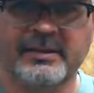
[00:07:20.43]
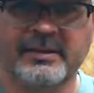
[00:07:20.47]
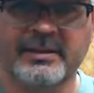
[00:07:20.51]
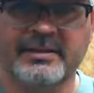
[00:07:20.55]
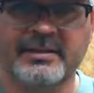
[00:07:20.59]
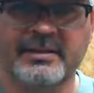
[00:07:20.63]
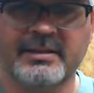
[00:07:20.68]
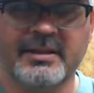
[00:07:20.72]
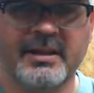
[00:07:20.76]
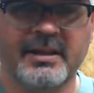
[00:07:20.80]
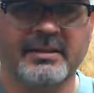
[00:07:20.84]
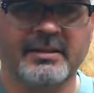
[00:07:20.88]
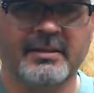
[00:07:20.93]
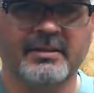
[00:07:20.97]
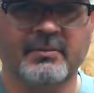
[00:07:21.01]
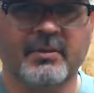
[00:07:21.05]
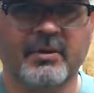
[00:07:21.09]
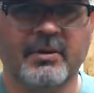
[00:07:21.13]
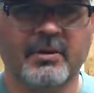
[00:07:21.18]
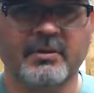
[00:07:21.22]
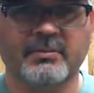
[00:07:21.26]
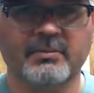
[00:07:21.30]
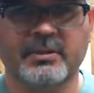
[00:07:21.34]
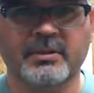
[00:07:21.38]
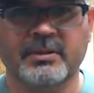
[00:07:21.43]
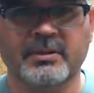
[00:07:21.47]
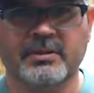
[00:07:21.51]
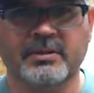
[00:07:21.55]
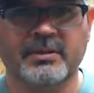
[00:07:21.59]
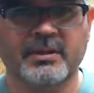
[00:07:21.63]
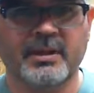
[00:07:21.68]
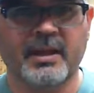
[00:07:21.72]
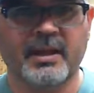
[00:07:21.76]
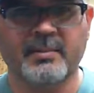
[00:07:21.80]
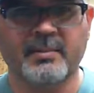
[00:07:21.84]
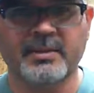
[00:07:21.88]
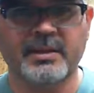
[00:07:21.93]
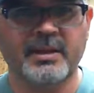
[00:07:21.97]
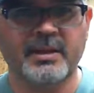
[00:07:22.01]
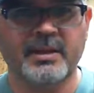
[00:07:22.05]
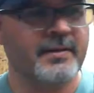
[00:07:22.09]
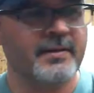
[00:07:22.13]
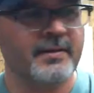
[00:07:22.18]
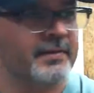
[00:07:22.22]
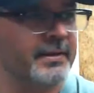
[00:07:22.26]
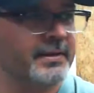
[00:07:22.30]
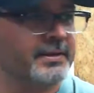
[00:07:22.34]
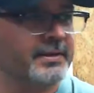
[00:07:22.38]
It's nothing wrong with the
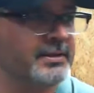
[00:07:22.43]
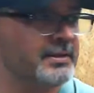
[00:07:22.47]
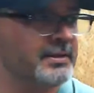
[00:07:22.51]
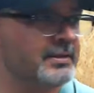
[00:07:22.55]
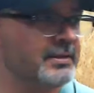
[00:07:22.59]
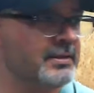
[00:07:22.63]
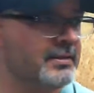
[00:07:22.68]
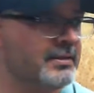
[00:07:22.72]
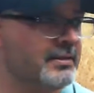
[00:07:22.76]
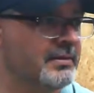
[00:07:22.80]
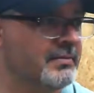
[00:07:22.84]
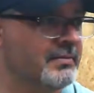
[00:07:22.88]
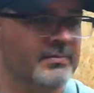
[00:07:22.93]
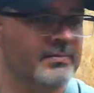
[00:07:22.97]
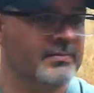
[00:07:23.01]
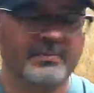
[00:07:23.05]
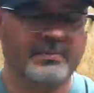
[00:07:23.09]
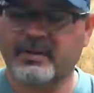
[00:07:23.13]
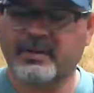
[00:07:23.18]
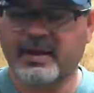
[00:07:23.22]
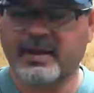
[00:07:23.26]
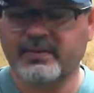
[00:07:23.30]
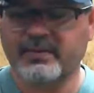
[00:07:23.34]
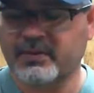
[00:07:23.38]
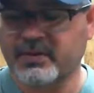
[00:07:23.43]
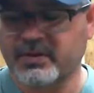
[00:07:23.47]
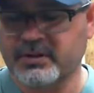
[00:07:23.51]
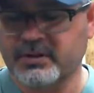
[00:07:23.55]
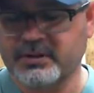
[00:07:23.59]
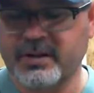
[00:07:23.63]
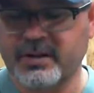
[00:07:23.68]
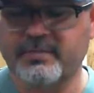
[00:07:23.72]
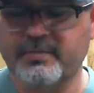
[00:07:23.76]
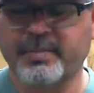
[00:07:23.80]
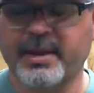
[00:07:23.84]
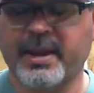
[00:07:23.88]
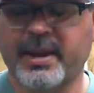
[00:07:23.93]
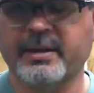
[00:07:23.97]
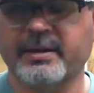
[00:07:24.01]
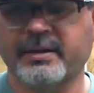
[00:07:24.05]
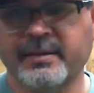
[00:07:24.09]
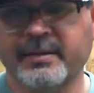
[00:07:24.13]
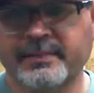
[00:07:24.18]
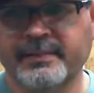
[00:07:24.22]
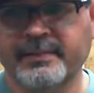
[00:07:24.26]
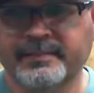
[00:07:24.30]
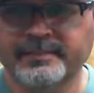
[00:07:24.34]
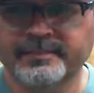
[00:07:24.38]
MDF. I just have a hard time
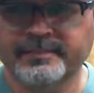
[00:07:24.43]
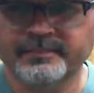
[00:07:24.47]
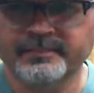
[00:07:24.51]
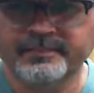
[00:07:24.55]
painting it.